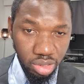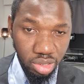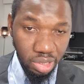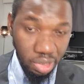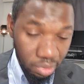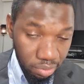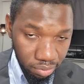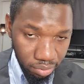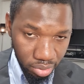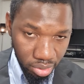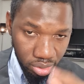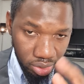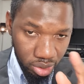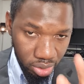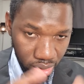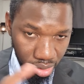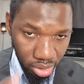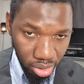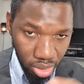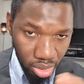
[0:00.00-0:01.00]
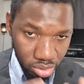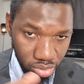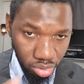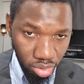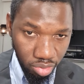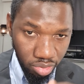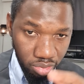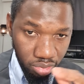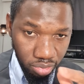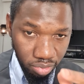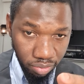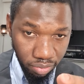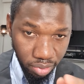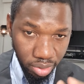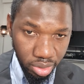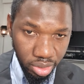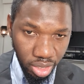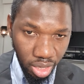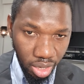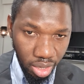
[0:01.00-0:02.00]
if in case of
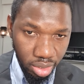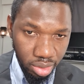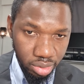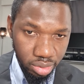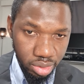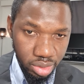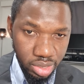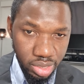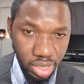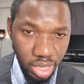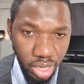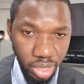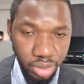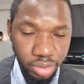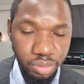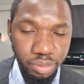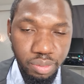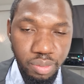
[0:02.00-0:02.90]
filter design.